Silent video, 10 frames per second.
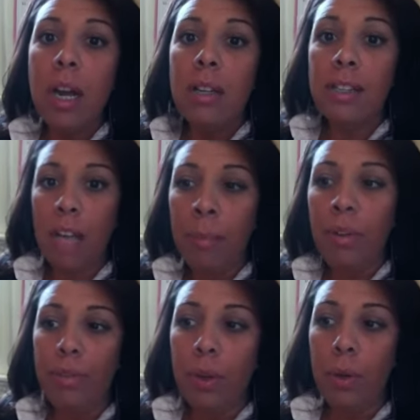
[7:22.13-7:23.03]
Some
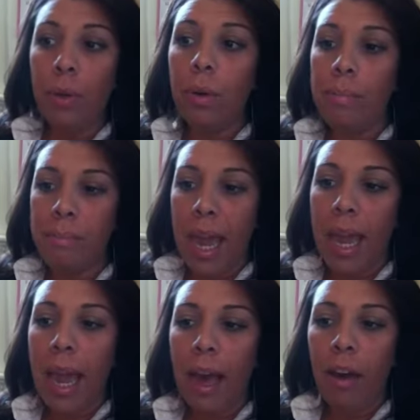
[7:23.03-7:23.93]
of you
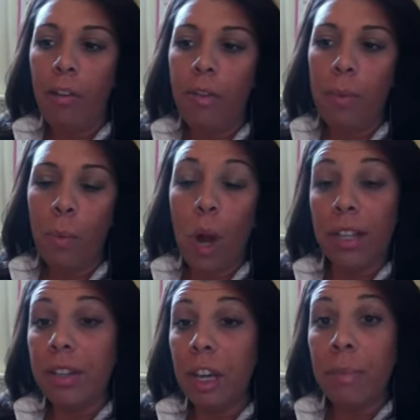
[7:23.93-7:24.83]
may have
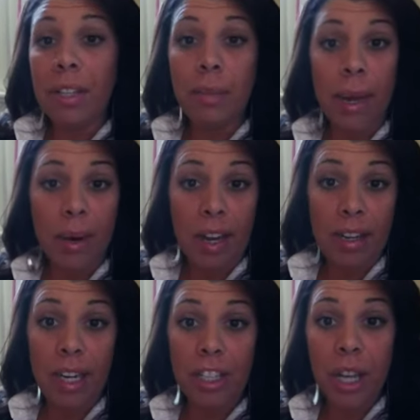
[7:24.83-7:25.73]
wanted to commit to my
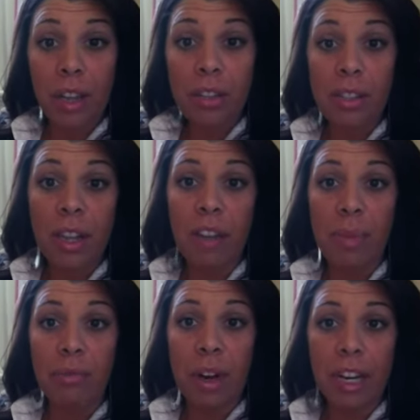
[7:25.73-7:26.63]
90-day challenges that I've
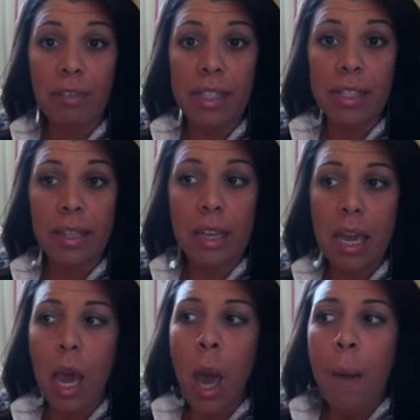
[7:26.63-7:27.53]
been running recently,